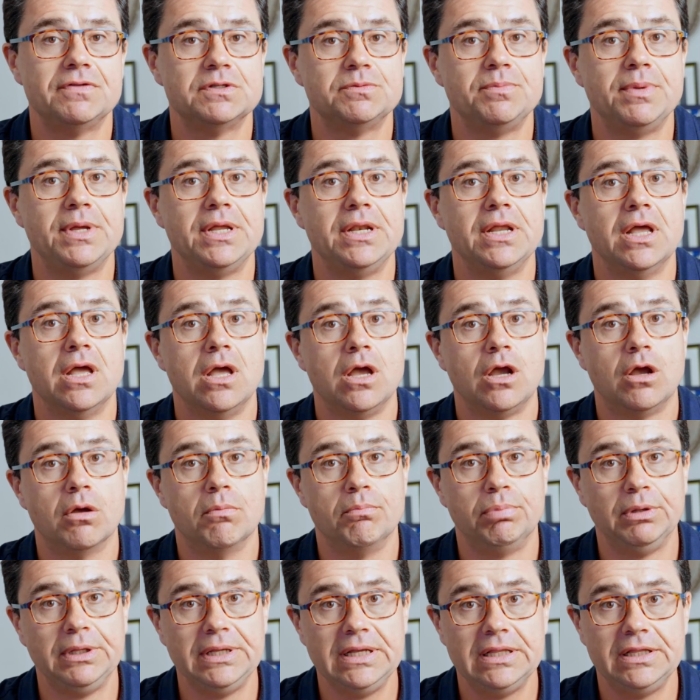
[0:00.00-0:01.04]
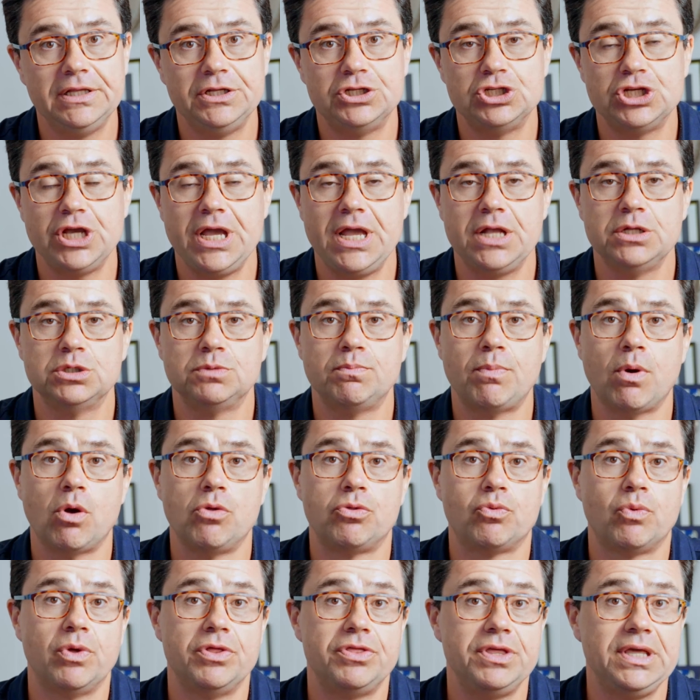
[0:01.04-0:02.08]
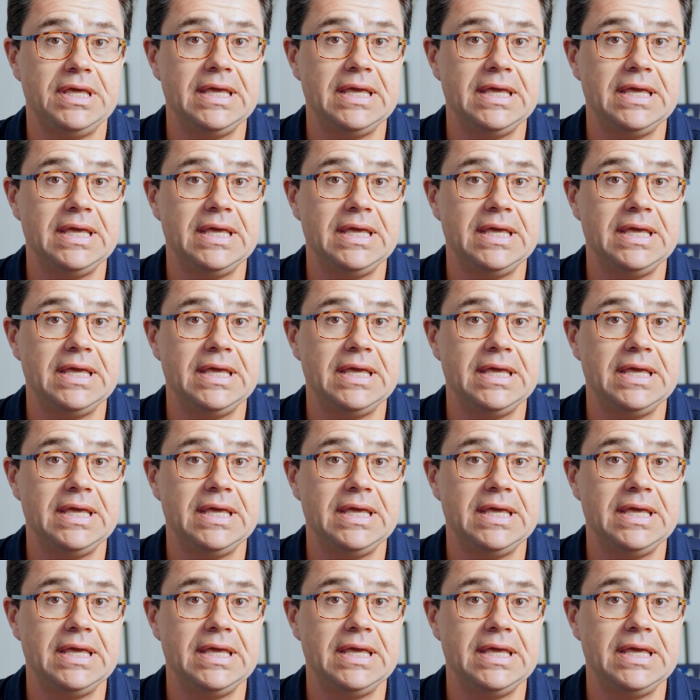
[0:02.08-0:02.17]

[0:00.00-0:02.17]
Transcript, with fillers: has been completely changed, both with